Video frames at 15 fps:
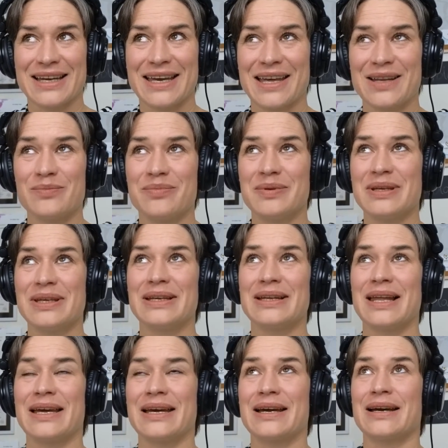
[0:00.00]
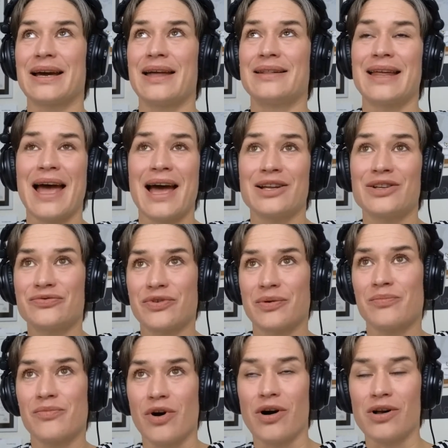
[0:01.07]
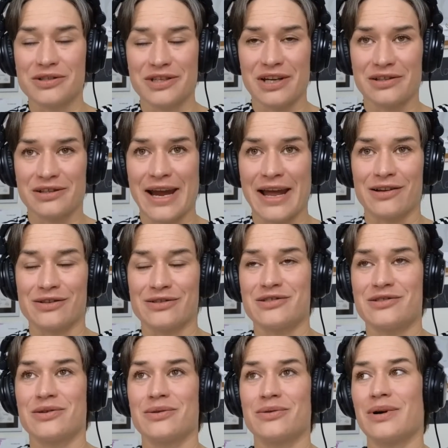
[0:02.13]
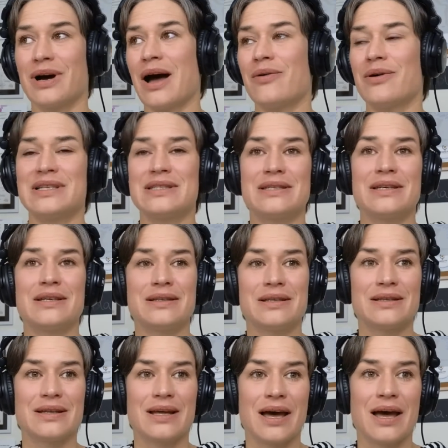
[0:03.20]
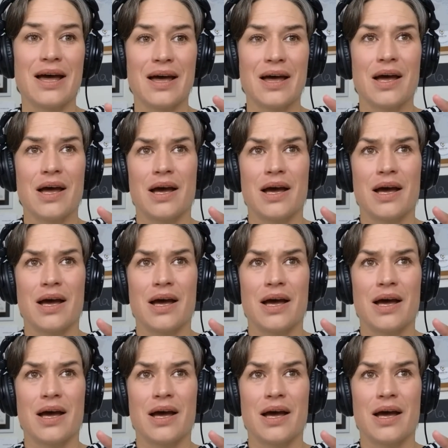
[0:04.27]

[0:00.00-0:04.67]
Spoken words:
can be like attacked from all the other angles. So how I see it in the